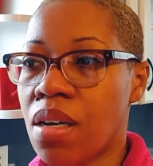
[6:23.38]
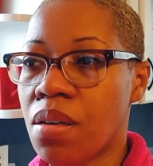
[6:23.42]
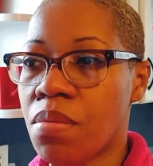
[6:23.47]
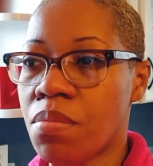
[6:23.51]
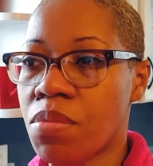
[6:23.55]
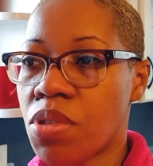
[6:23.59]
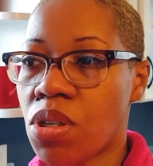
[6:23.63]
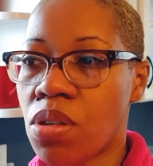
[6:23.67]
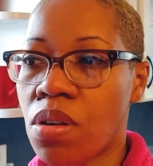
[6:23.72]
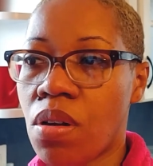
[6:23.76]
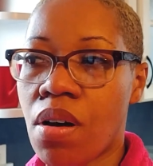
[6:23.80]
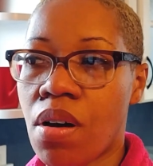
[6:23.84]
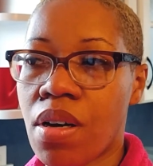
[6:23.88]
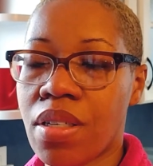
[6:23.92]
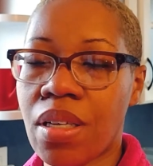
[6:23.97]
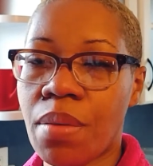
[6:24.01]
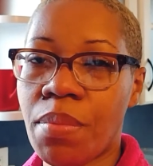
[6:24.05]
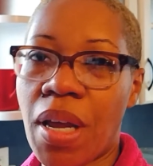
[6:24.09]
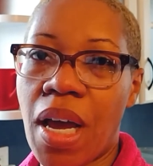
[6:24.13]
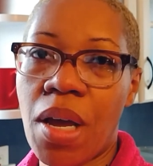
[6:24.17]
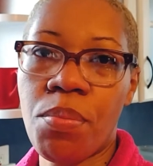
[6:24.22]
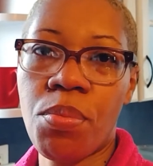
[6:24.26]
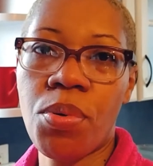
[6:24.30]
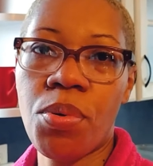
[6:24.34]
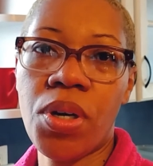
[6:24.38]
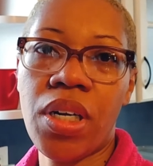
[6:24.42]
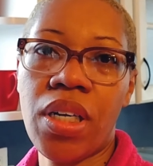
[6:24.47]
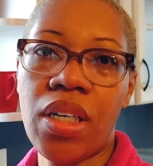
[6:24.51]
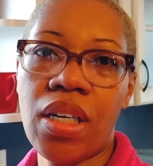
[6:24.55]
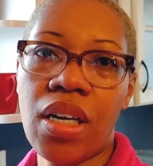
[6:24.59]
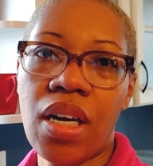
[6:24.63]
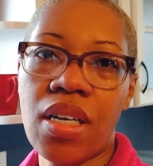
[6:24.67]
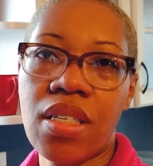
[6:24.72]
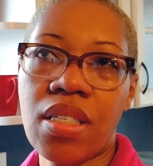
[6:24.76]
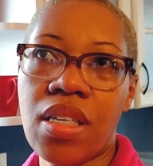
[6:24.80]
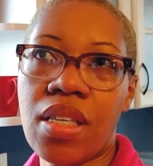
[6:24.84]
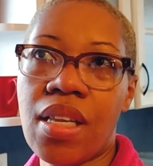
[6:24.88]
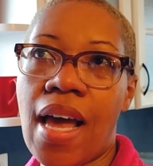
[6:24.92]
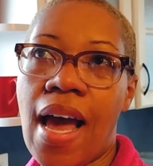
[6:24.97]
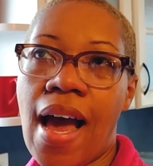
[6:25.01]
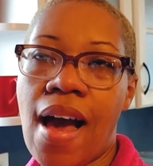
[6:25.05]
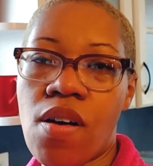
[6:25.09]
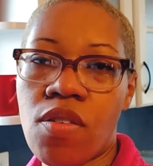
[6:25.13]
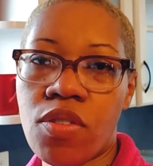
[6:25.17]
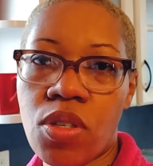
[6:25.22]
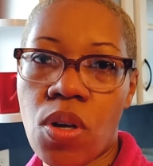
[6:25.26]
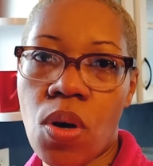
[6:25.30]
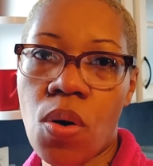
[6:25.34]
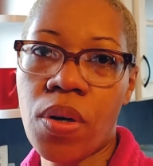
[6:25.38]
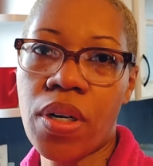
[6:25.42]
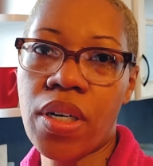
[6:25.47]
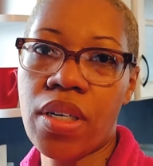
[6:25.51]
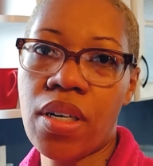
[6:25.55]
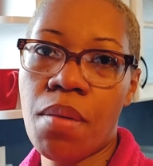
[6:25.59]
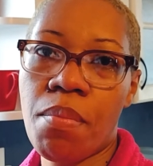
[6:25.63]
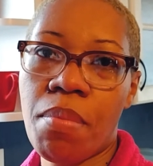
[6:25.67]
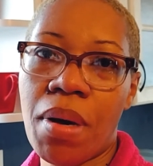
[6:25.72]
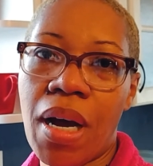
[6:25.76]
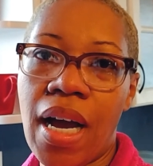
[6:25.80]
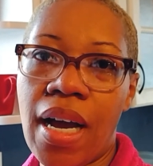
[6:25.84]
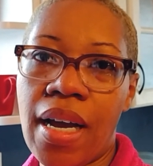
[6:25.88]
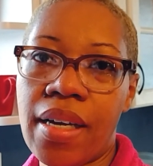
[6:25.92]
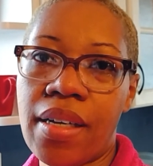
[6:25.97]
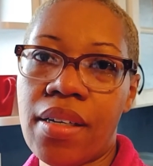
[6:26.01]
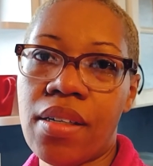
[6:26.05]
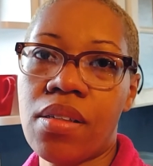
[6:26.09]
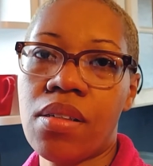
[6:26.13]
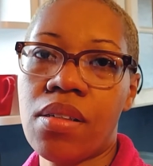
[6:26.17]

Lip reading: so long as I'm not putting us in the household in a bind.